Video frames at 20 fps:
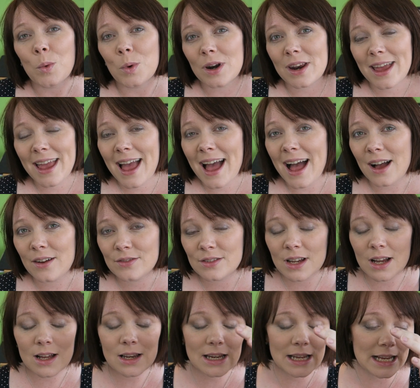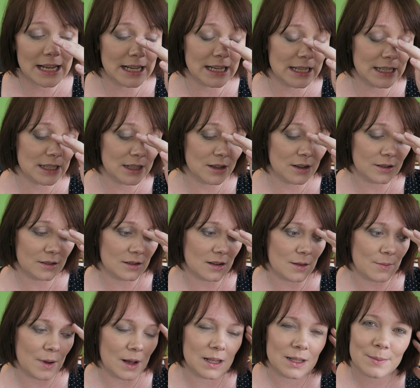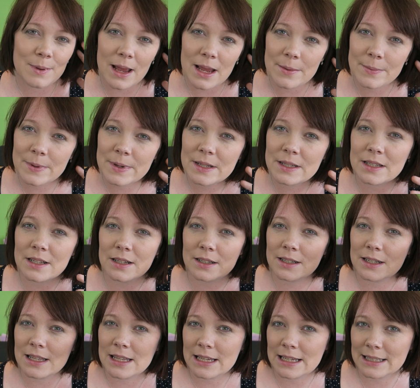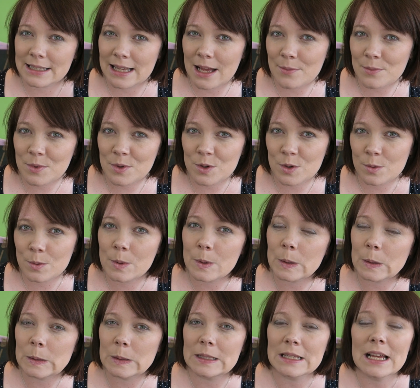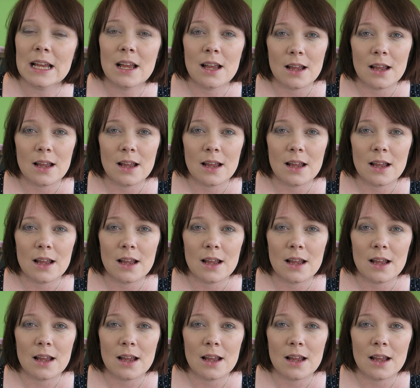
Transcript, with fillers: What I have done is looked at the past papers, looked at the examiner's reports,